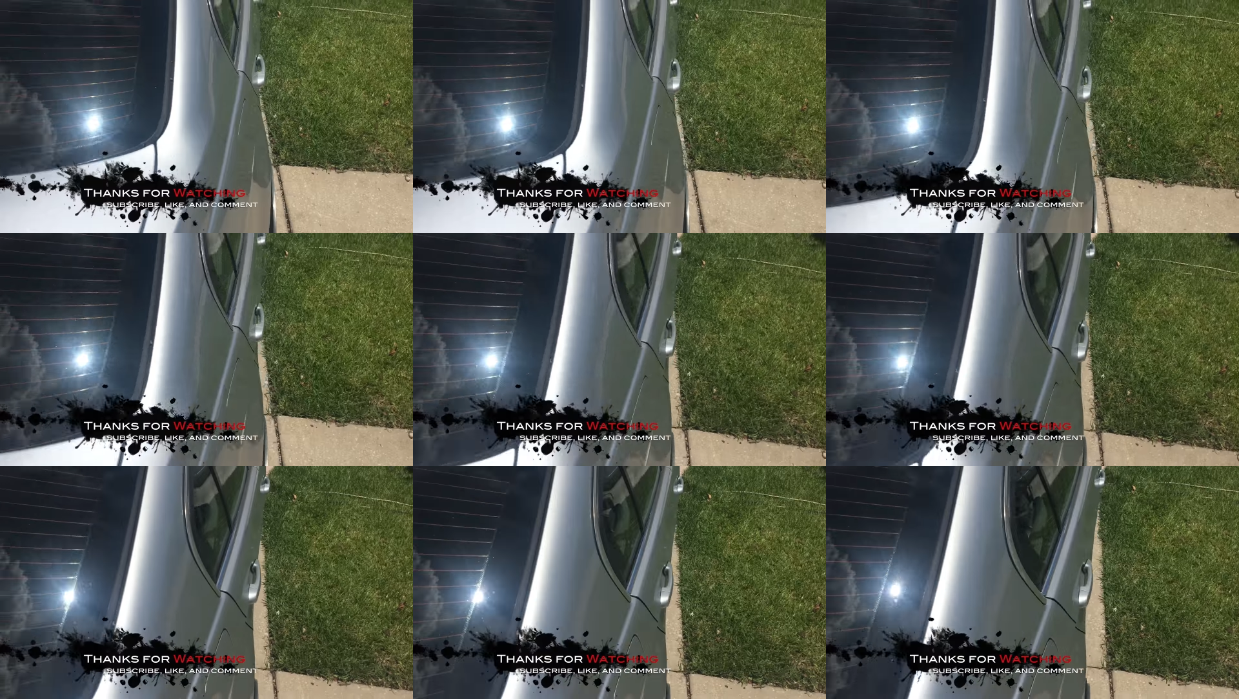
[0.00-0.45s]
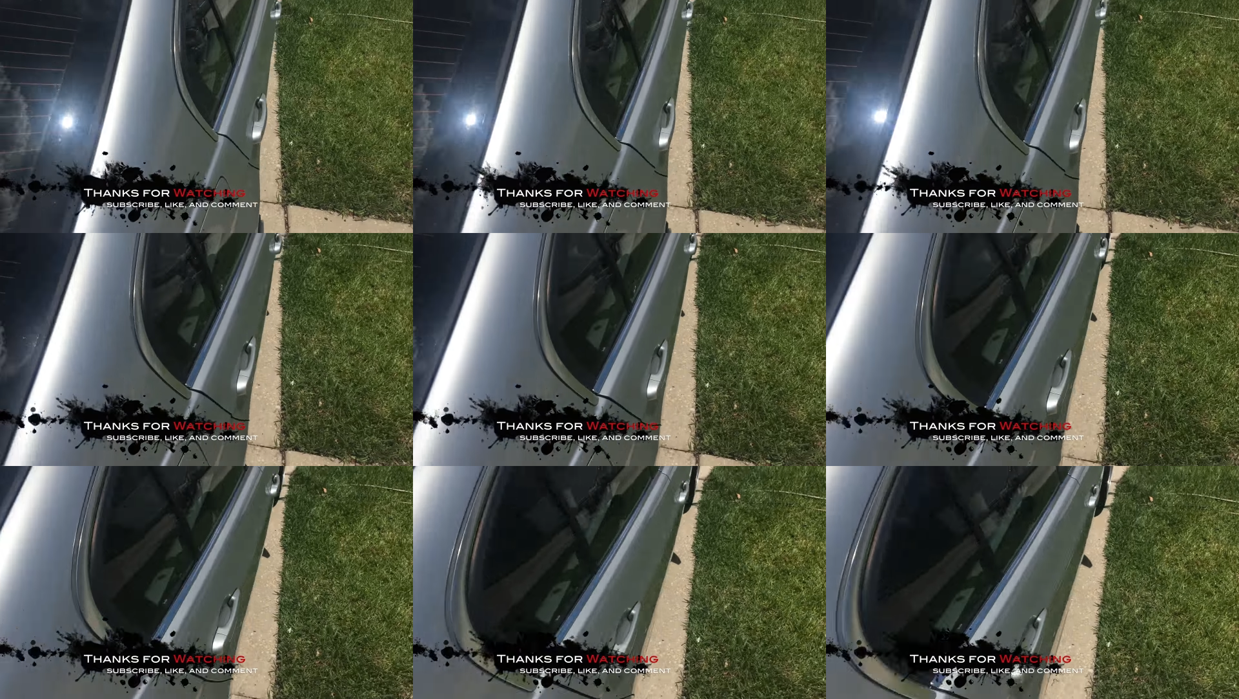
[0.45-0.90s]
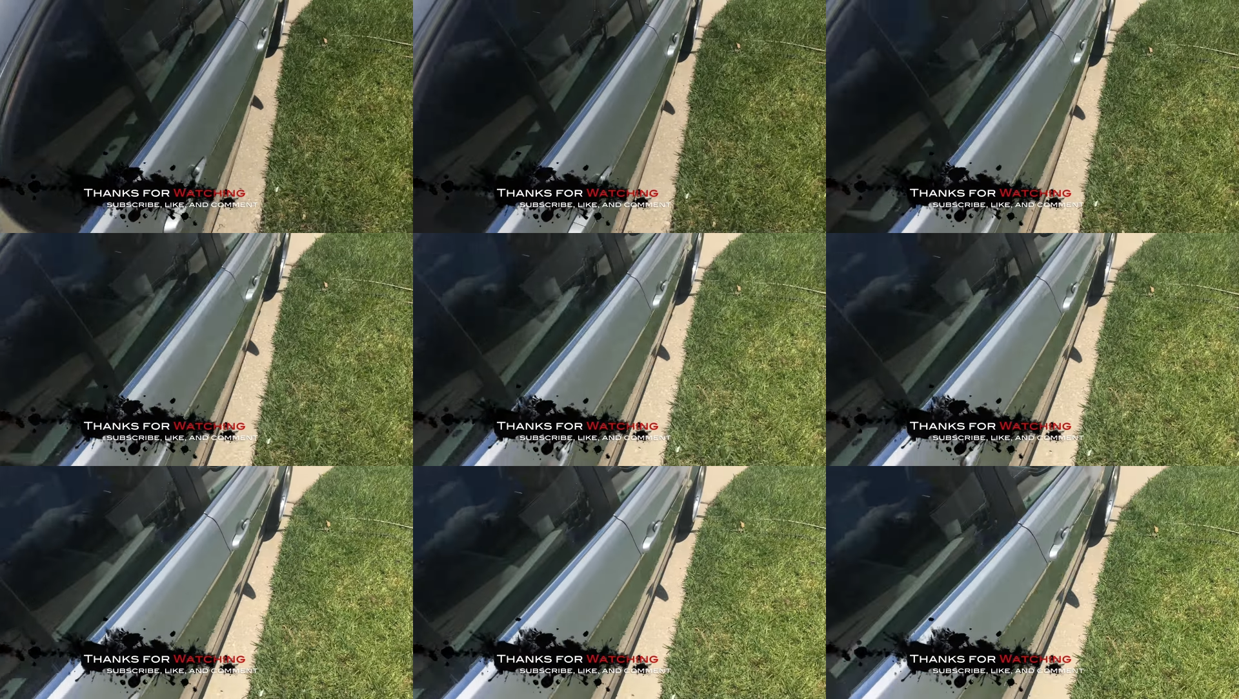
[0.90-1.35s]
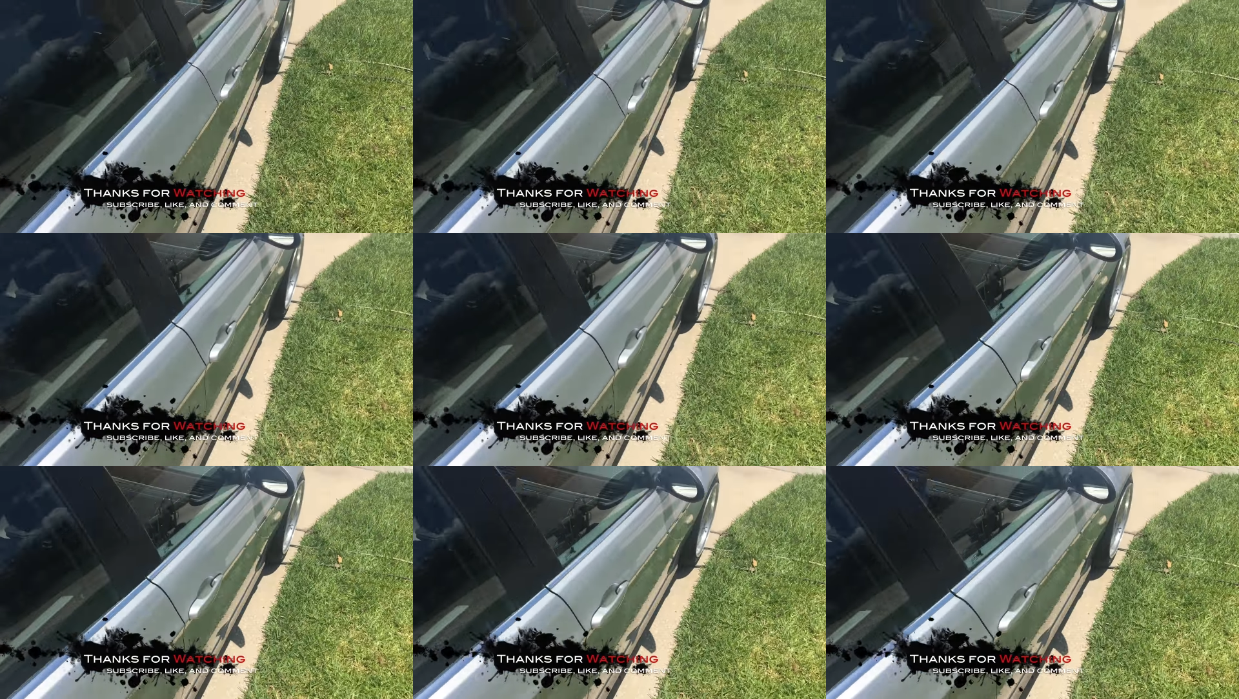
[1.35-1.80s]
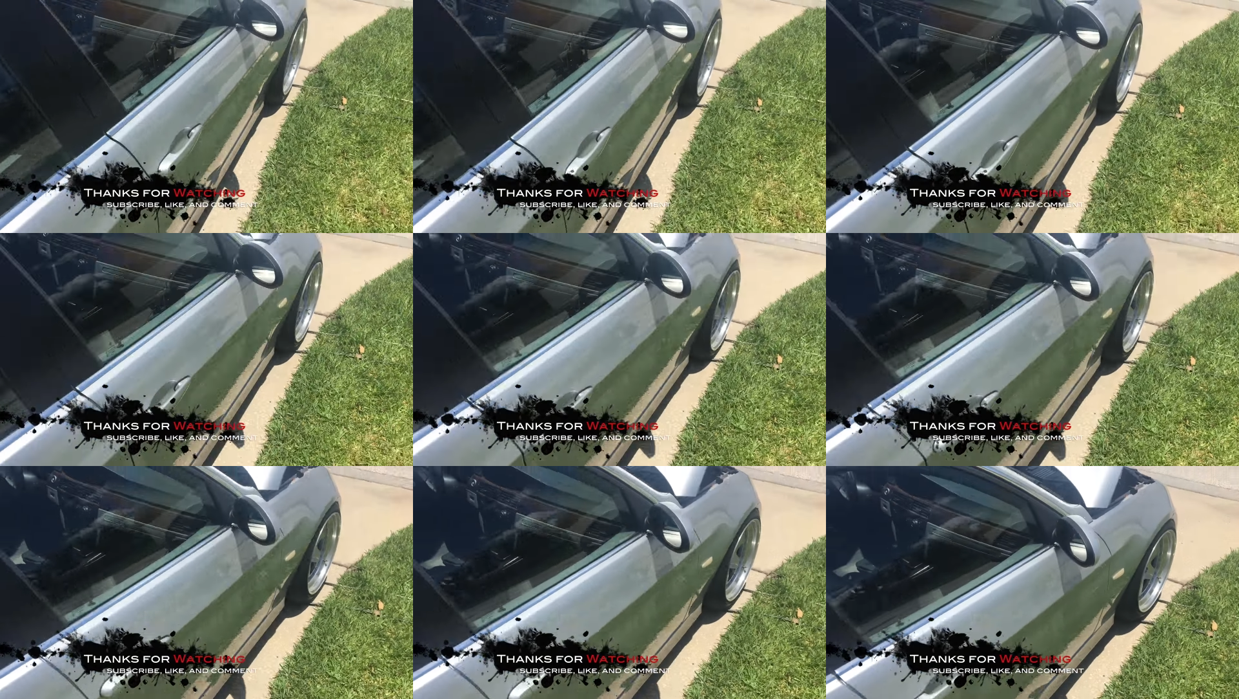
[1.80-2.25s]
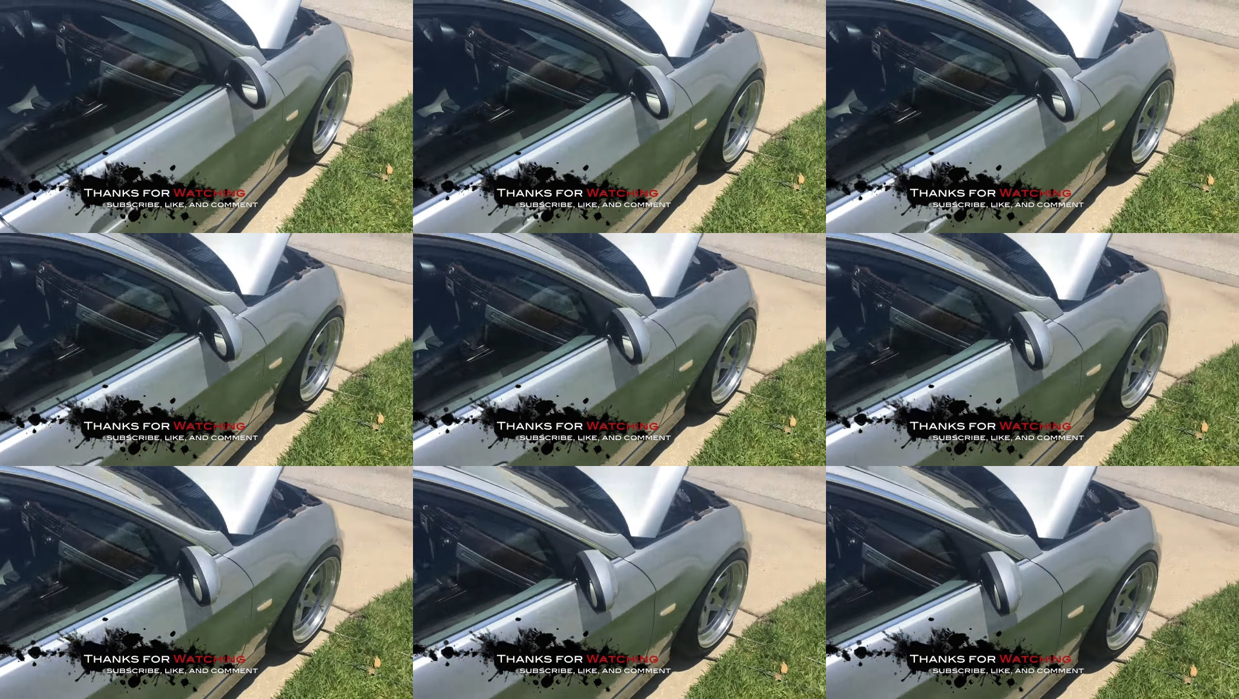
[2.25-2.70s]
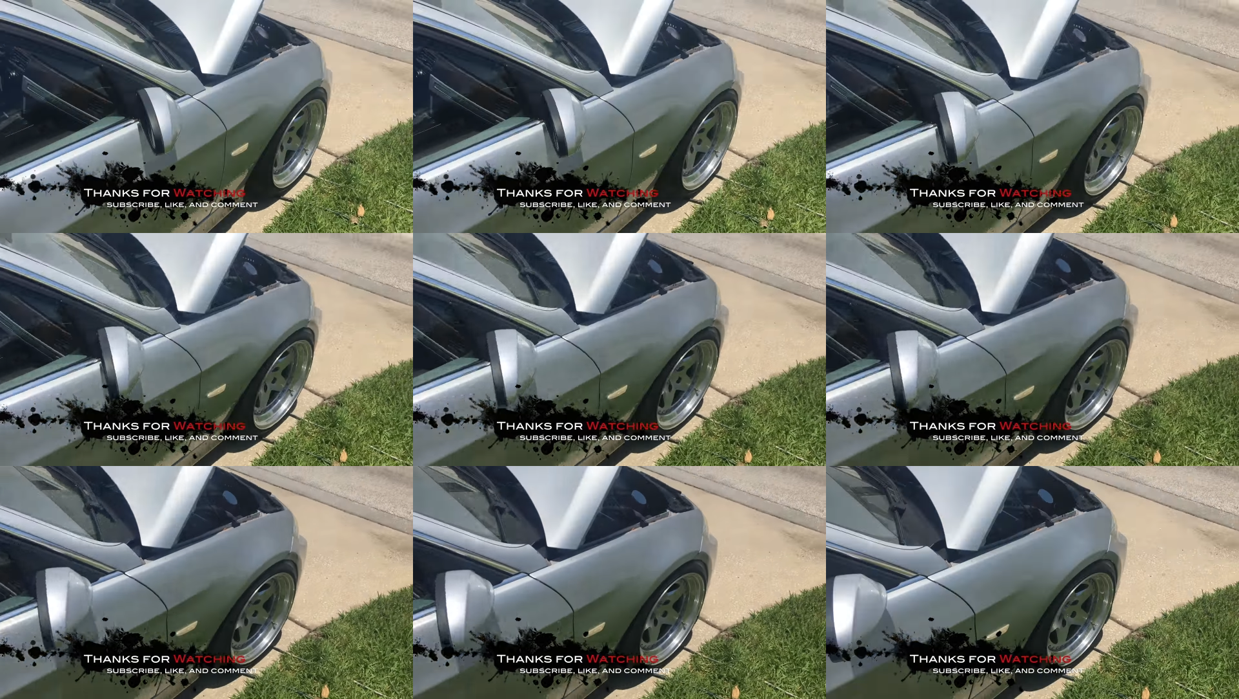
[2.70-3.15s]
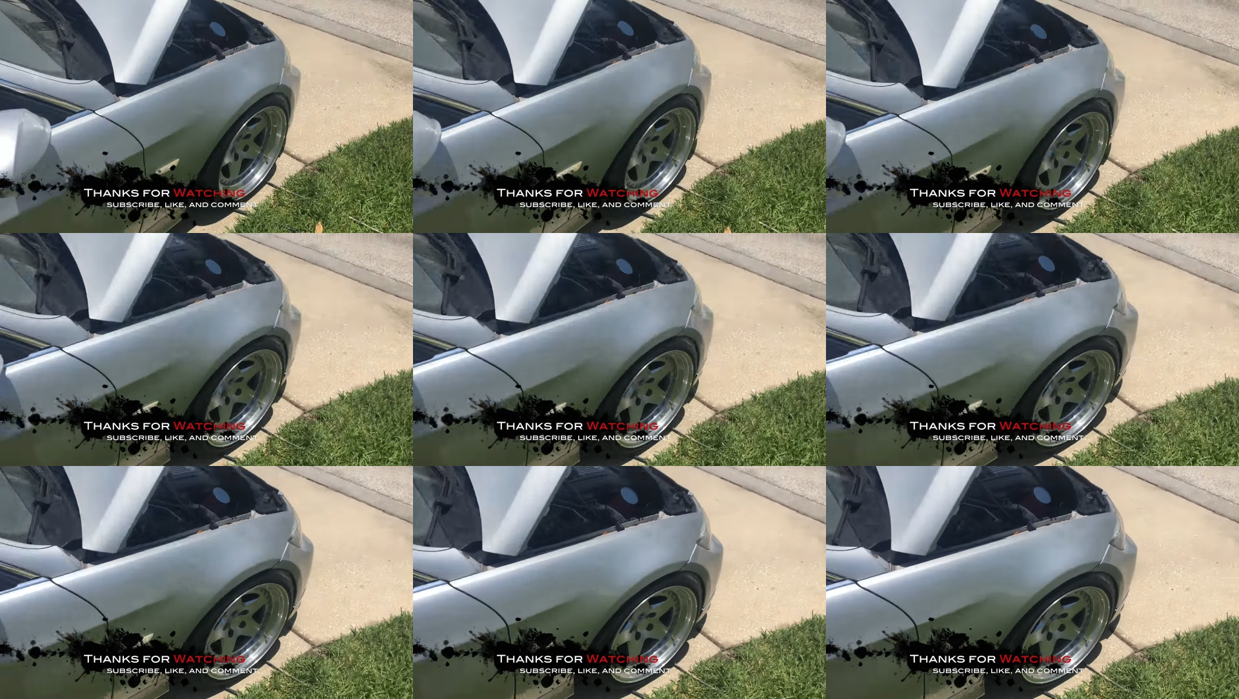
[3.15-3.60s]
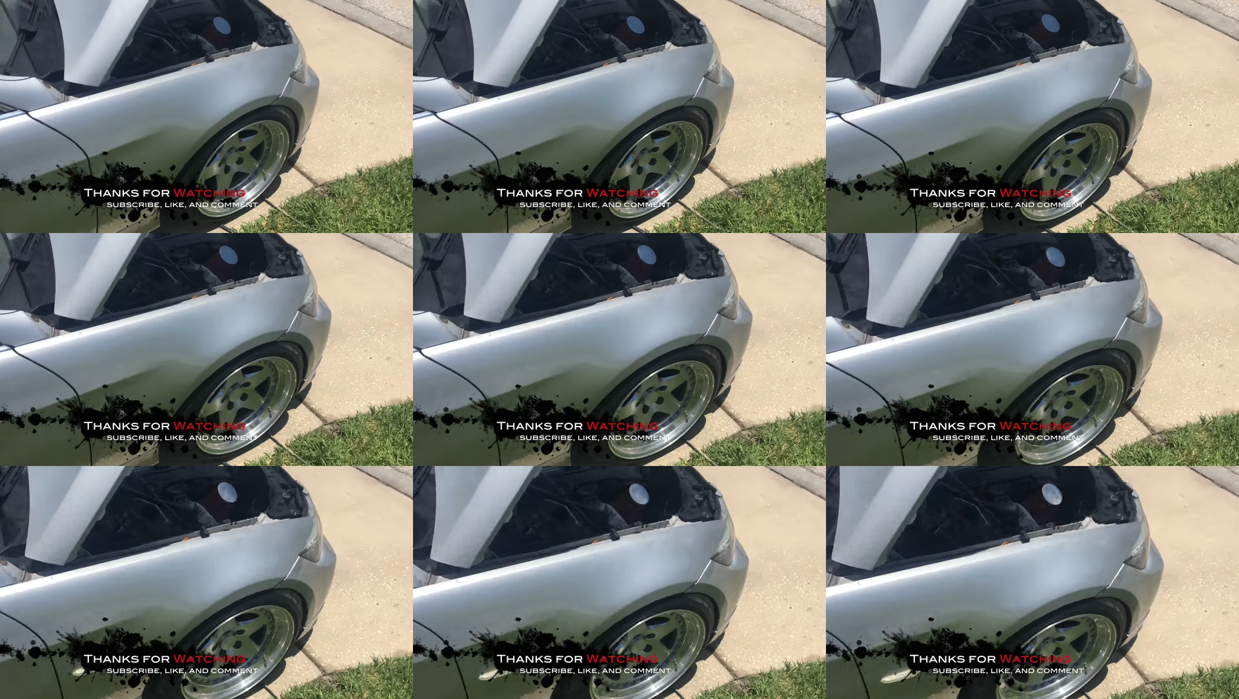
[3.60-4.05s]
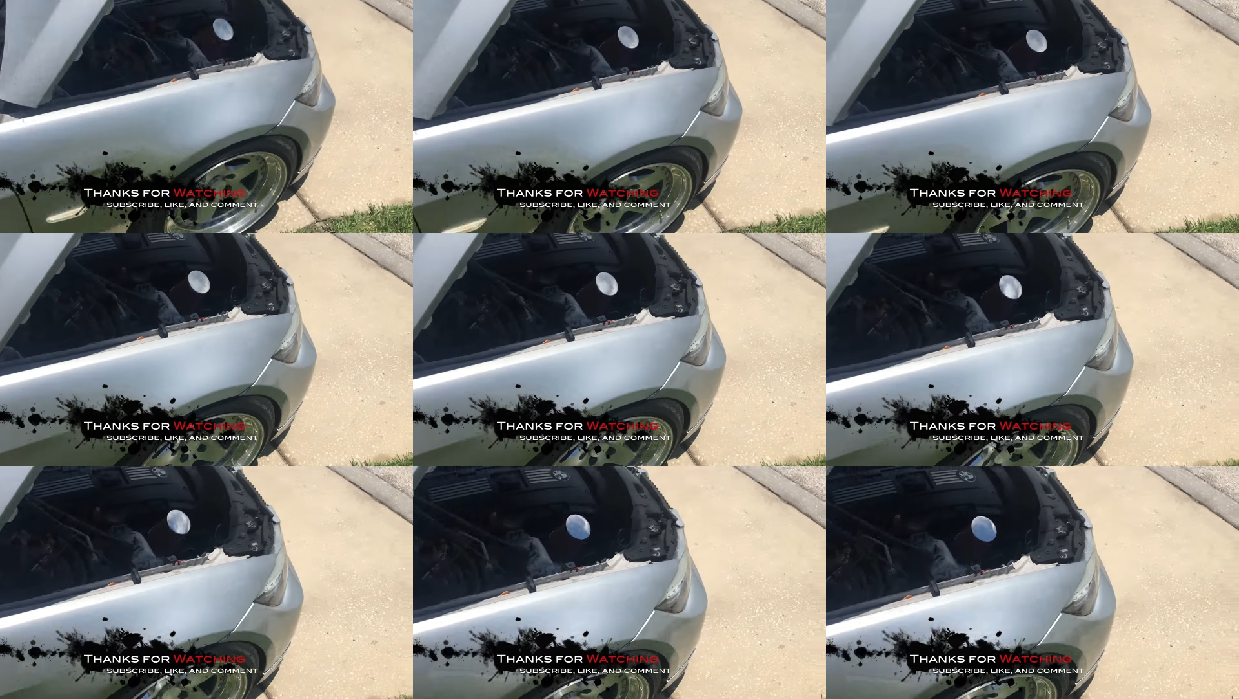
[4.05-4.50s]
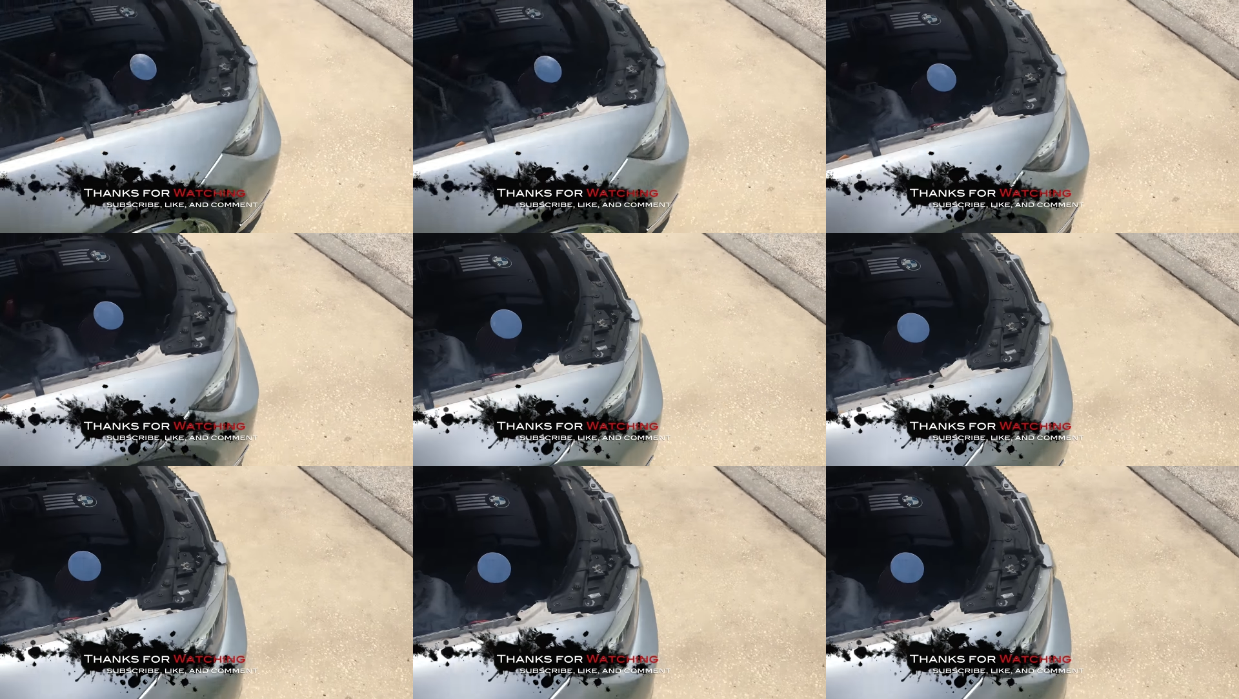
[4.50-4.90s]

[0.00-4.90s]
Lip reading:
No face is visible, so there are no lips to read.